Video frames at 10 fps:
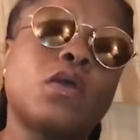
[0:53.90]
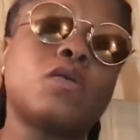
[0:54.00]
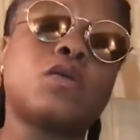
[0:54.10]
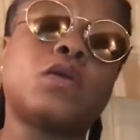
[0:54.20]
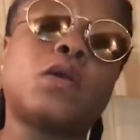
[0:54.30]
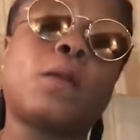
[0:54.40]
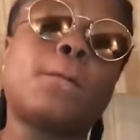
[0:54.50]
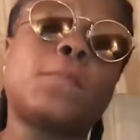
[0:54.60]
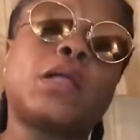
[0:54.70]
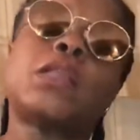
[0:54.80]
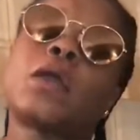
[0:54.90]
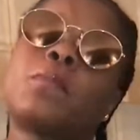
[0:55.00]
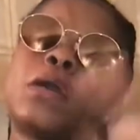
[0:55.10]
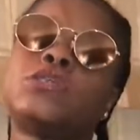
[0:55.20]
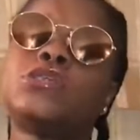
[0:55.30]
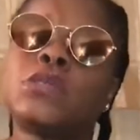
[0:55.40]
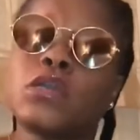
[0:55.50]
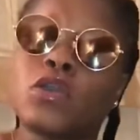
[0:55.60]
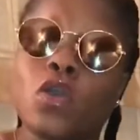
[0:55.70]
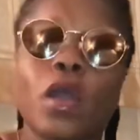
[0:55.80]
I like my
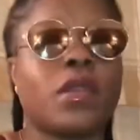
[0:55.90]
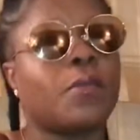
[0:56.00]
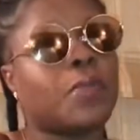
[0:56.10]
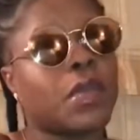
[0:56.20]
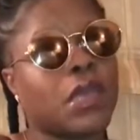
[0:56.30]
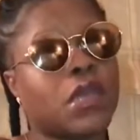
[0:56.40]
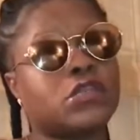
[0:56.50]
chick Cardi B.